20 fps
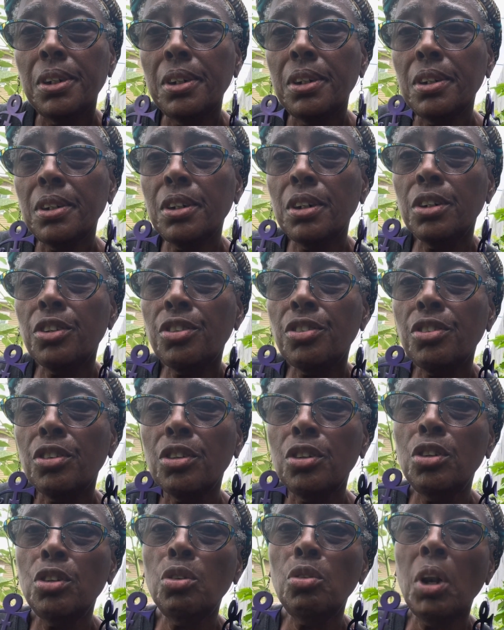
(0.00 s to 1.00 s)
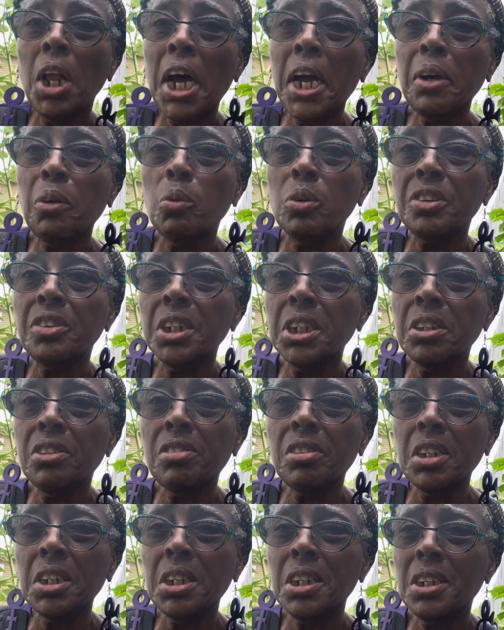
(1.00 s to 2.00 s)
because you like what they
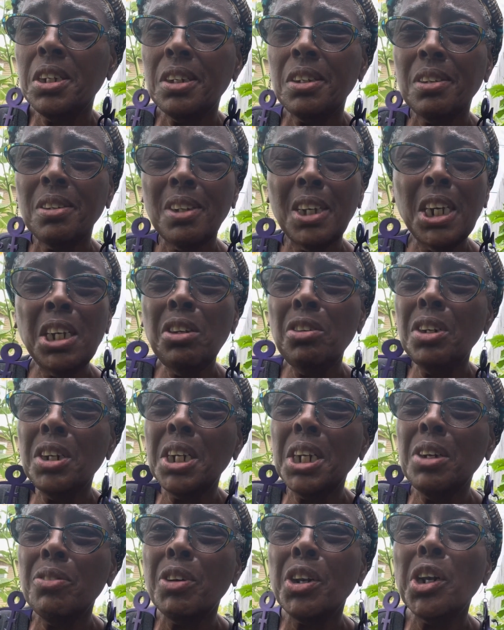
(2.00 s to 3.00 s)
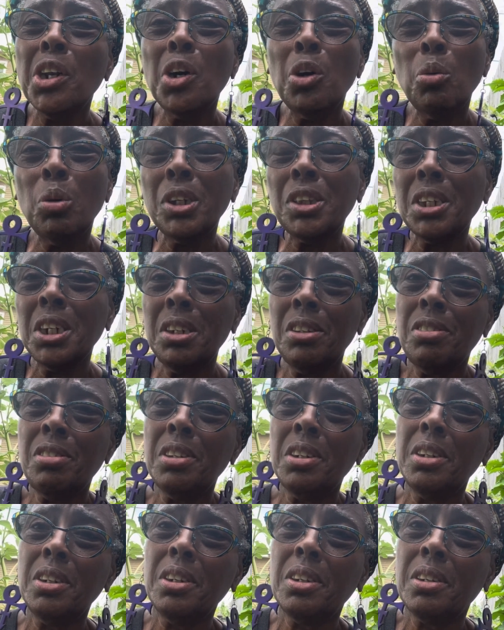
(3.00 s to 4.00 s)
said and you didn't even know what they
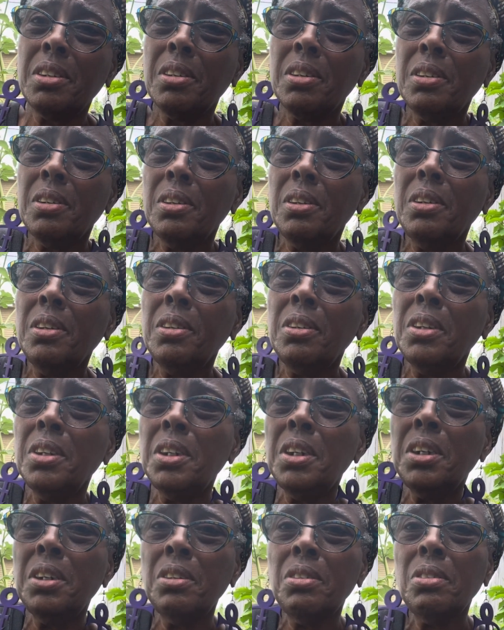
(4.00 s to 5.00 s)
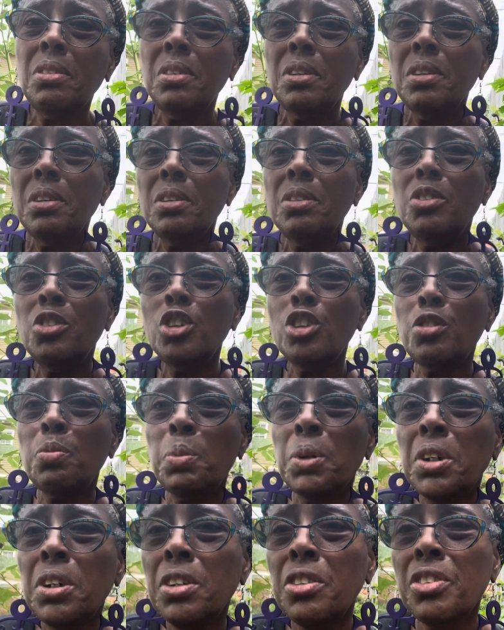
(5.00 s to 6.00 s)
said, you know. Just
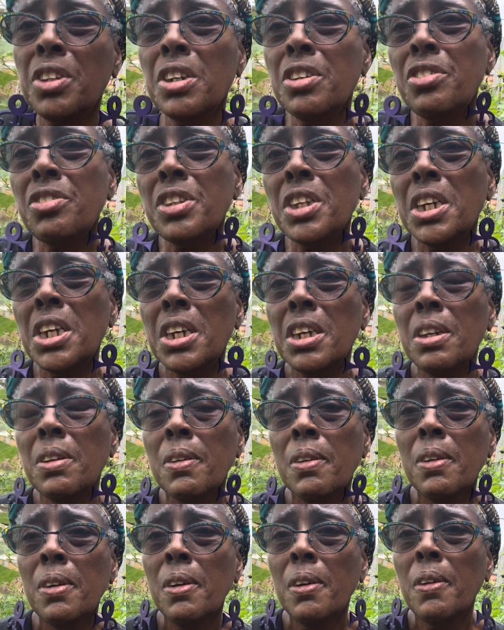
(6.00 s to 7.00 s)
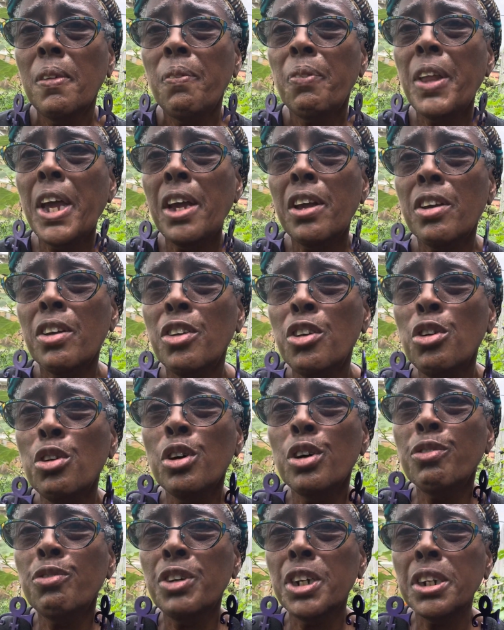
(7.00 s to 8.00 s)
because they said that you're a
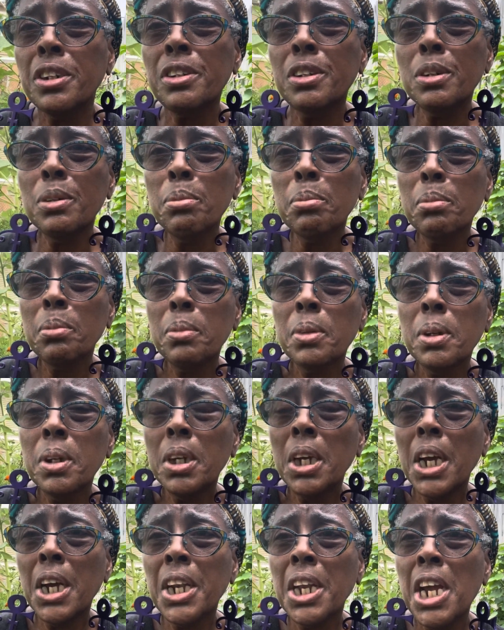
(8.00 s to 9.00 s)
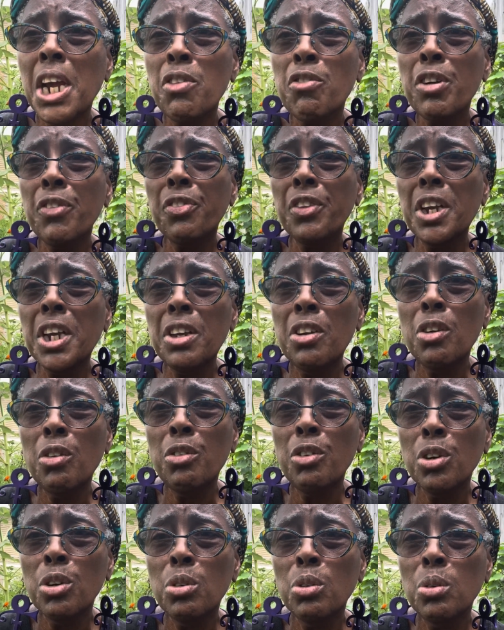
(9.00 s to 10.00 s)
victim and everything you
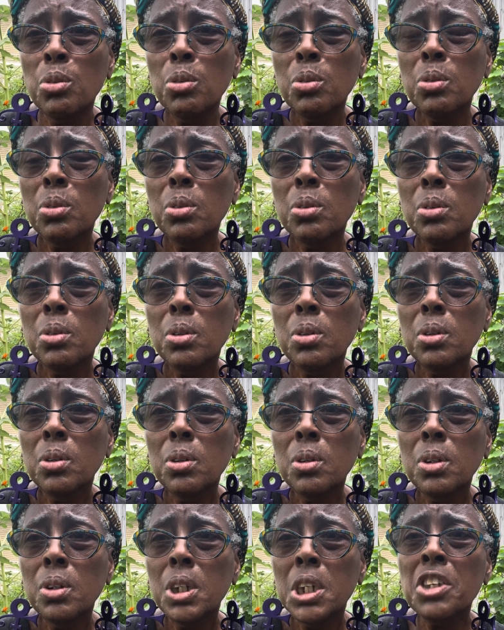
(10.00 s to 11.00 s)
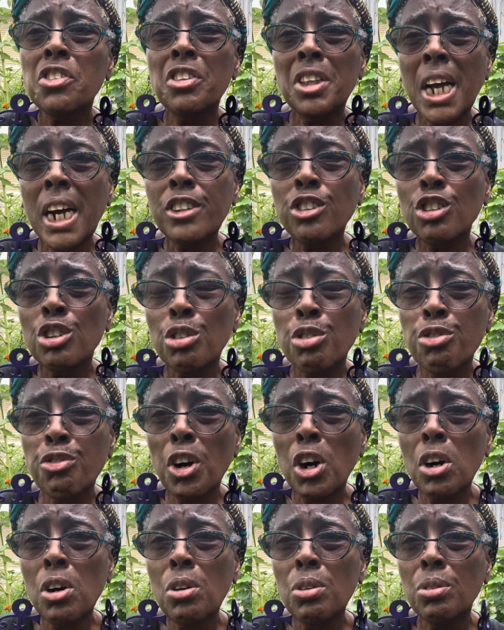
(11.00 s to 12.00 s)
do is not your
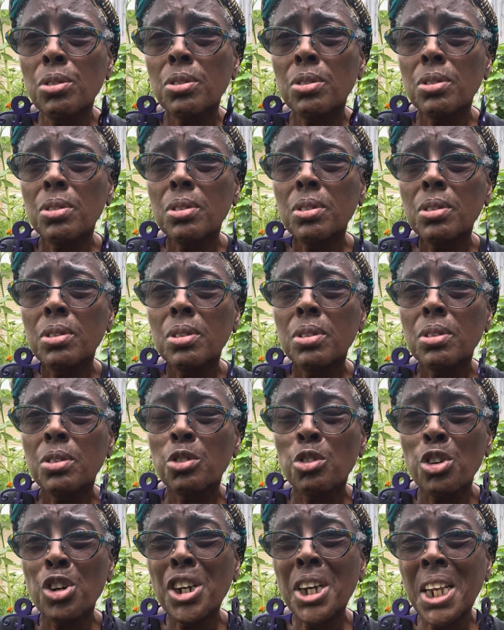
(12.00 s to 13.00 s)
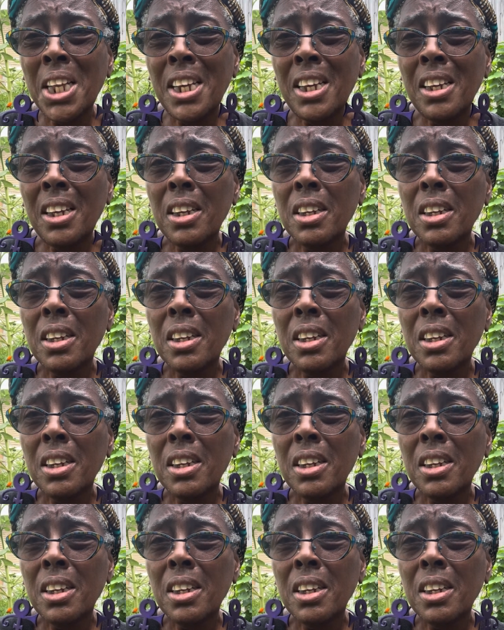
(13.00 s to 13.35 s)
fault. Really?